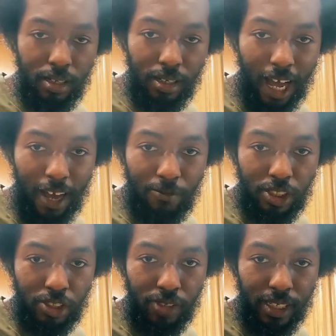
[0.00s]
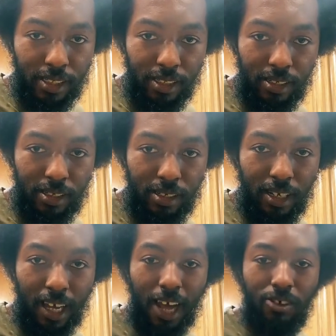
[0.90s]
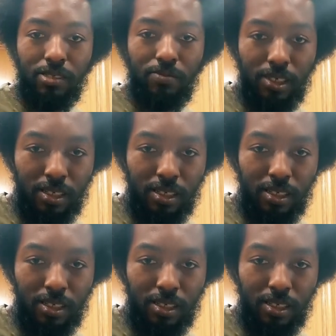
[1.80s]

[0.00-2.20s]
live restricted. How is